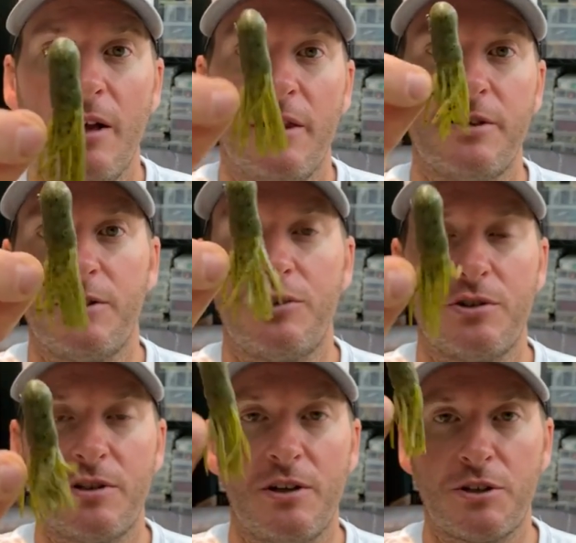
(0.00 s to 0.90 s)
This is
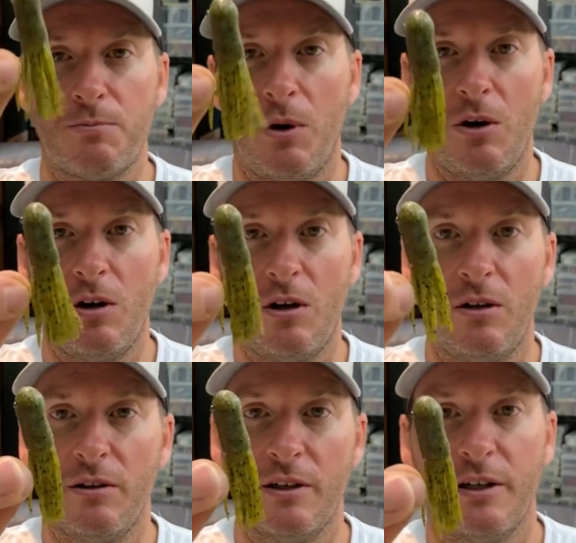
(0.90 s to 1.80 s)
just a
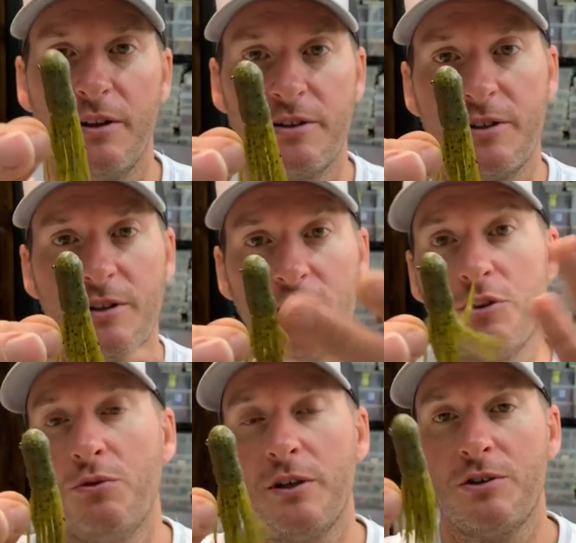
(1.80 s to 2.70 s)
small, this is a
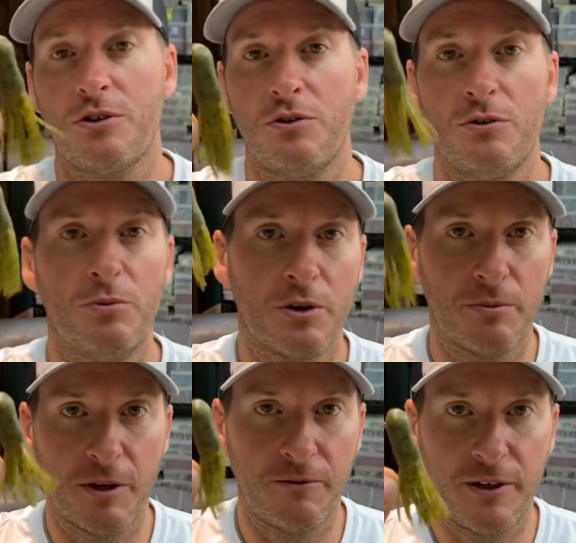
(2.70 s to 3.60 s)
2-inch tube, one of
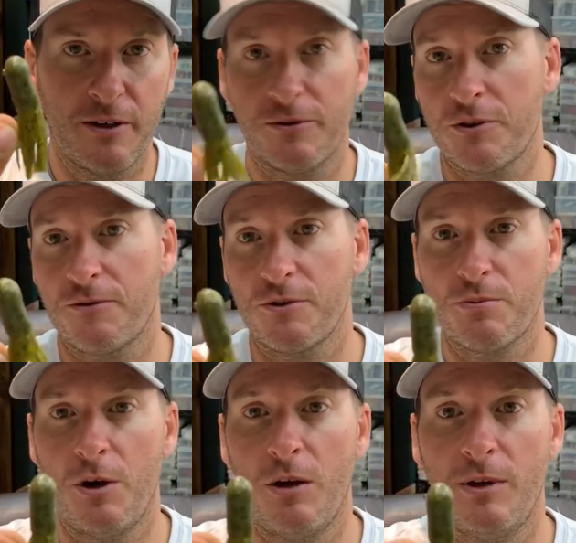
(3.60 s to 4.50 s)
my favorites for
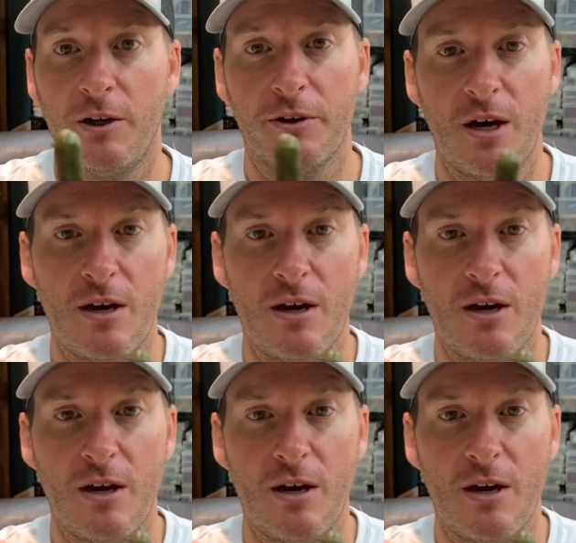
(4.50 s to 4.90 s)
smallmouth,